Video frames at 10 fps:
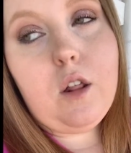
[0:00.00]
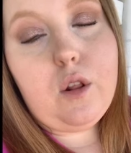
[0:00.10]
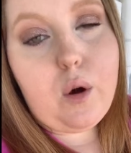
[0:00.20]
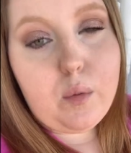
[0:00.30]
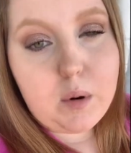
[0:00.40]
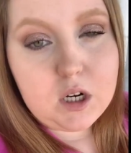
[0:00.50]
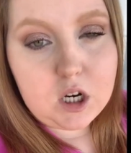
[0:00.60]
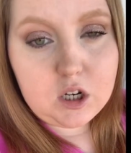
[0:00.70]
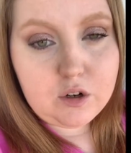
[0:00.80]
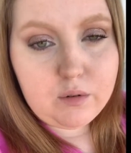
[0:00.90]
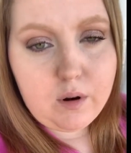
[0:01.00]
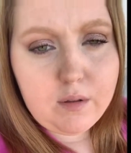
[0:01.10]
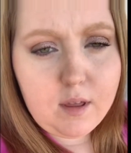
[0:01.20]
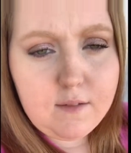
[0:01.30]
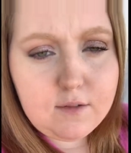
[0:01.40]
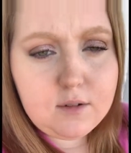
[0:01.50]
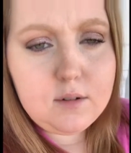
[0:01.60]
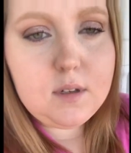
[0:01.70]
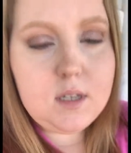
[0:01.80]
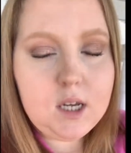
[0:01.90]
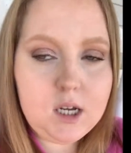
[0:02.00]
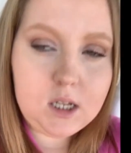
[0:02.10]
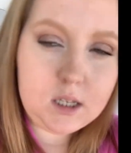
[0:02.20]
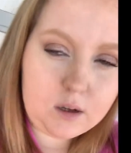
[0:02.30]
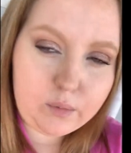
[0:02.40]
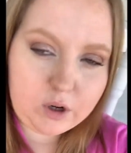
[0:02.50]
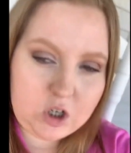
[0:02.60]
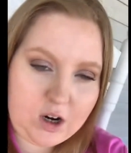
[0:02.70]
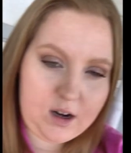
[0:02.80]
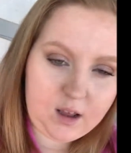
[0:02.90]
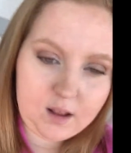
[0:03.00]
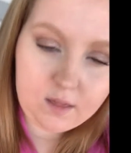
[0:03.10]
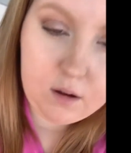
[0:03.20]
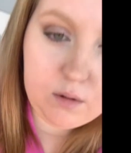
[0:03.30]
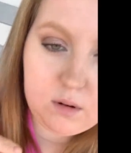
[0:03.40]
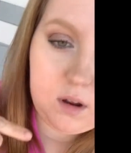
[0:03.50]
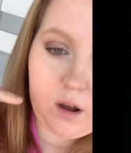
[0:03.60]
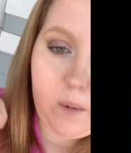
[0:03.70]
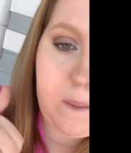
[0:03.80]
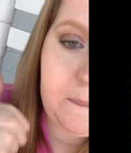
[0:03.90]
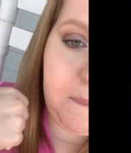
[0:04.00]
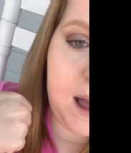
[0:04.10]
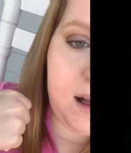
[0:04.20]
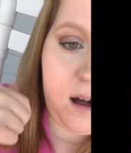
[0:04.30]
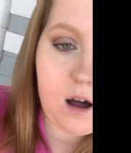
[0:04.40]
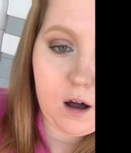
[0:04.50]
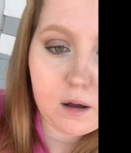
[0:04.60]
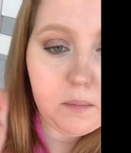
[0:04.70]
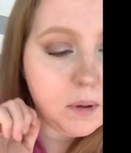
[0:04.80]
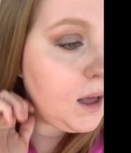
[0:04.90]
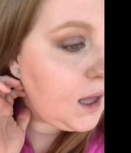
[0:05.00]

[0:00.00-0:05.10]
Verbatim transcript: low progesterone levels. So we're trying to get those to go back up.